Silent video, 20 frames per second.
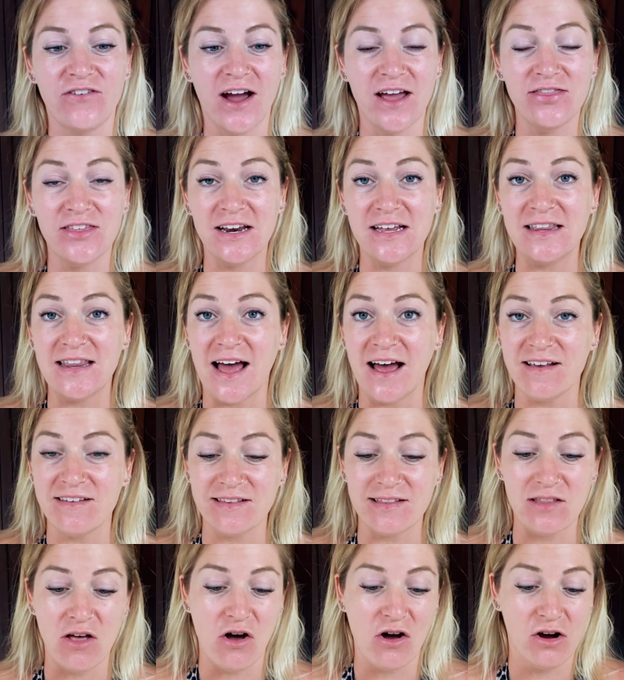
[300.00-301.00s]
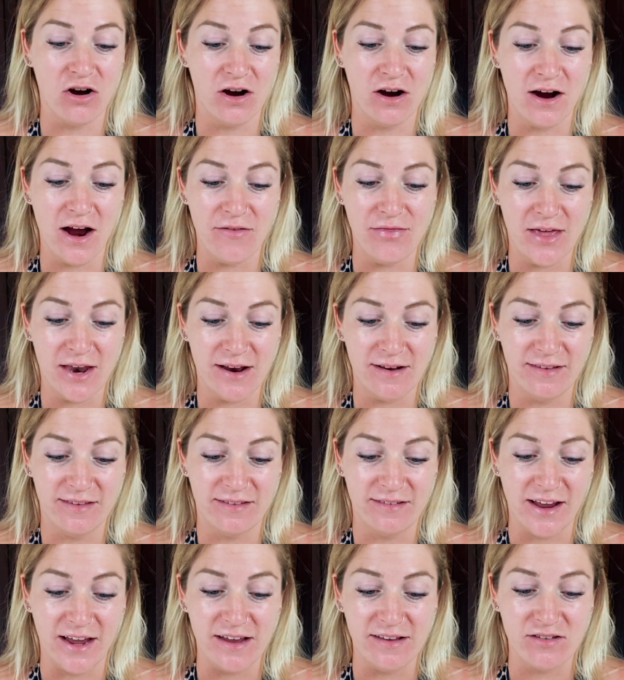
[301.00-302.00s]
find that it lasts longer and that it
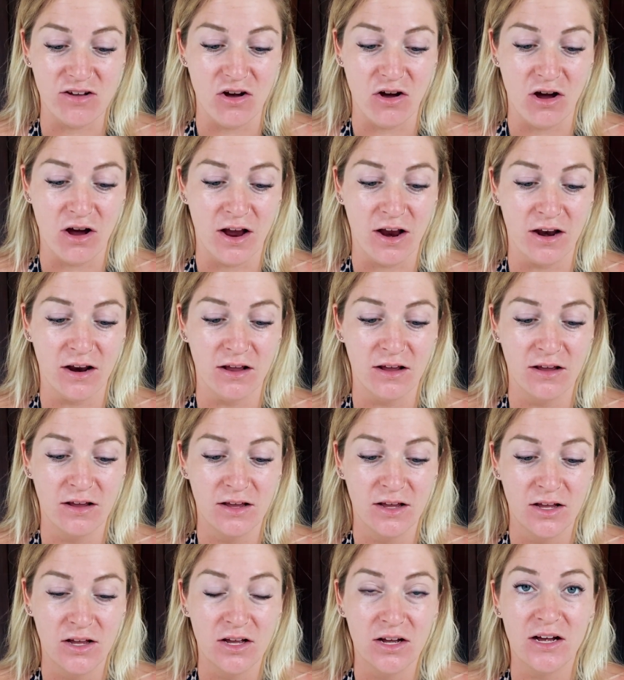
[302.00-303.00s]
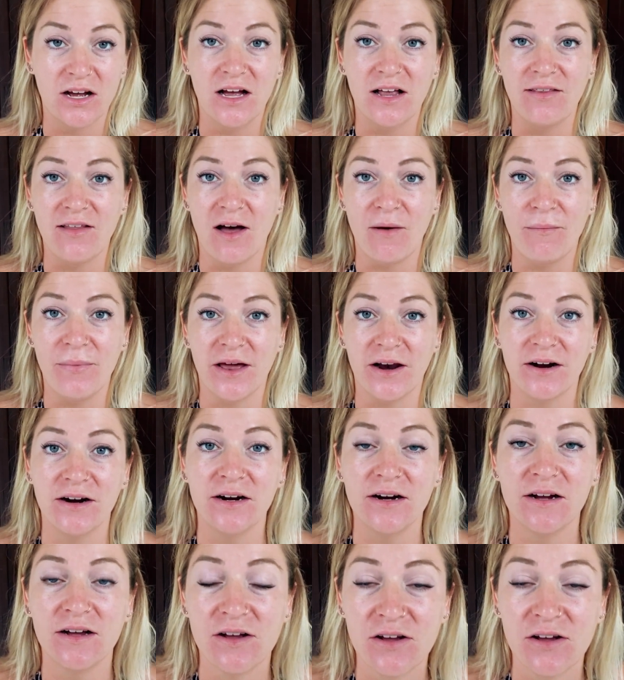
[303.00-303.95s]
stays on a lot better.